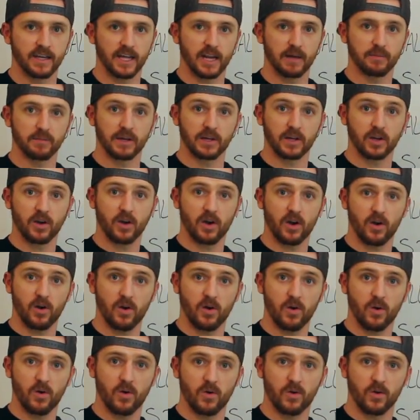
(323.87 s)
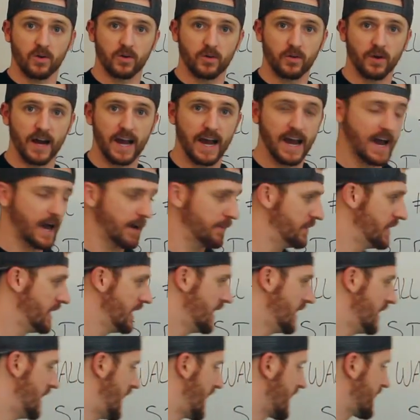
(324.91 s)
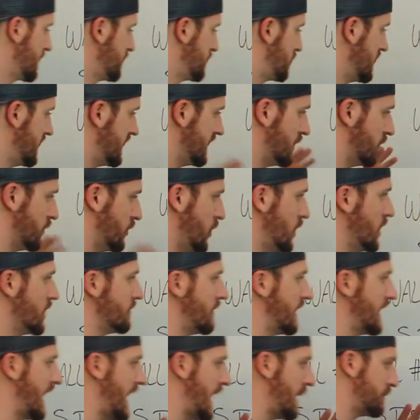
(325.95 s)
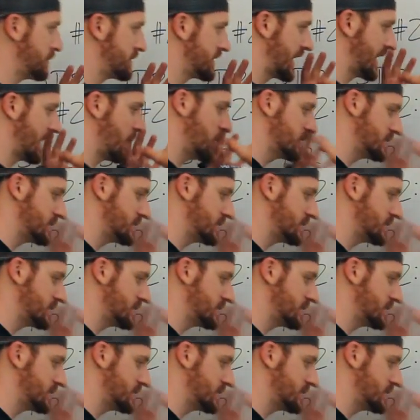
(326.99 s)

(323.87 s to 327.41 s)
And I'm like, oh crap. I completely ruined my appetite.